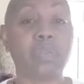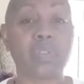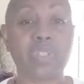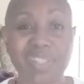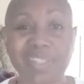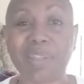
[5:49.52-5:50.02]

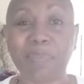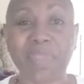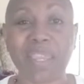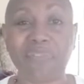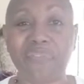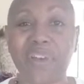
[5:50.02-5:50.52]
Just
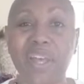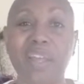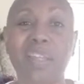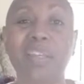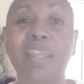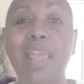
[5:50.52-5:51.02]
something
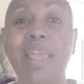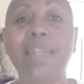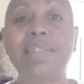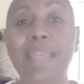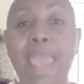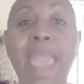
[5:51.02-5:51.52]
fun
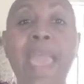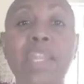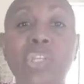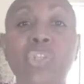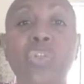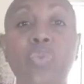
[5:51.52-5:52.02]
to
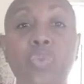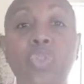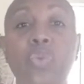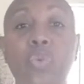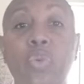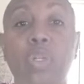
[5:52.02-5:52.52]
add to
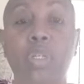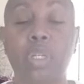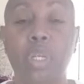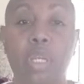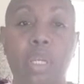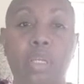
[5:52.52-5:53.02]
your
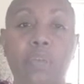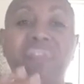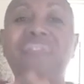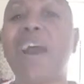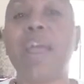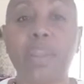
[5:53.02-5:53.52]

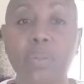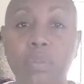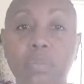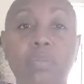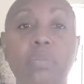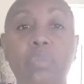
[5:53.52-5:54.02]

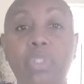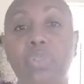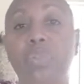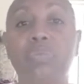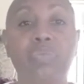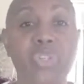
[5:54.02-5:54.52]
file,
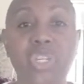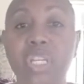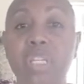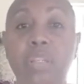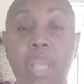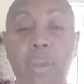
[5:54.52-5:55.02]
your
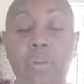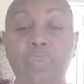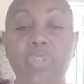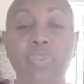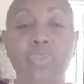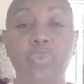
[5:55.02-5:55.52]
sheet, however
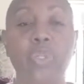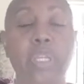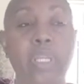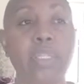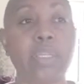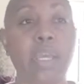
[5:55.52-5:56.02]
you're doing
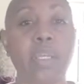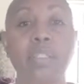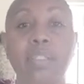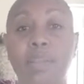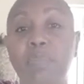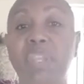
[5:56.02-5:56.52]
it.
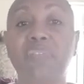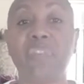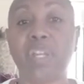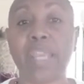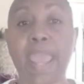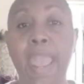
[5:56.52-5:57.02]
Just something
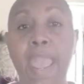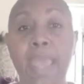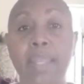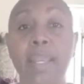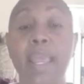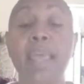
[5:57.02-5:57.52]
fun to
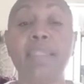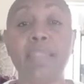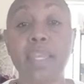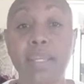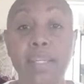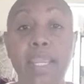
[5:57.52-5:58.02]
add
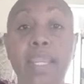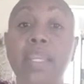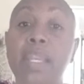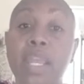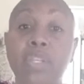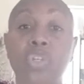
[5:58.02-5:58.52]
that,
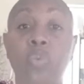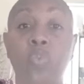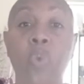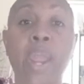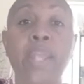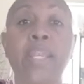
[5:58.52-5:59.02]
again, as you're
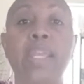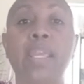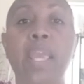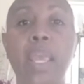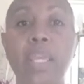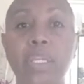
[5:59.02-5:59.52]

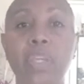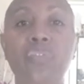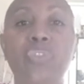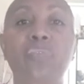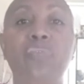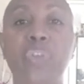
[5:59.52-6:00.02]
writing,
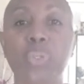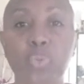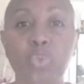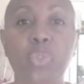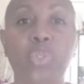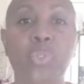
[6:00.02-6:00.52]
gives you
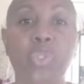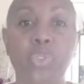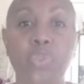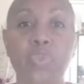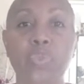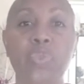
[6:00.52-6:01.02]
visual
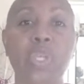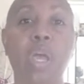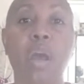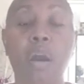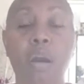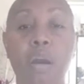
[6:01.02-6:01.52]
clues
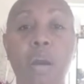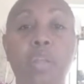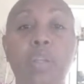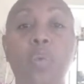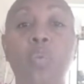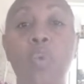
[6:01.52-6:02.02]

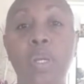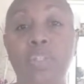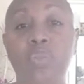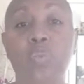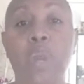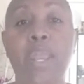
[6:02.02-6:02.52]
on what
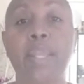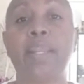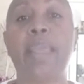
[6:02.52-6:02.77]
to write,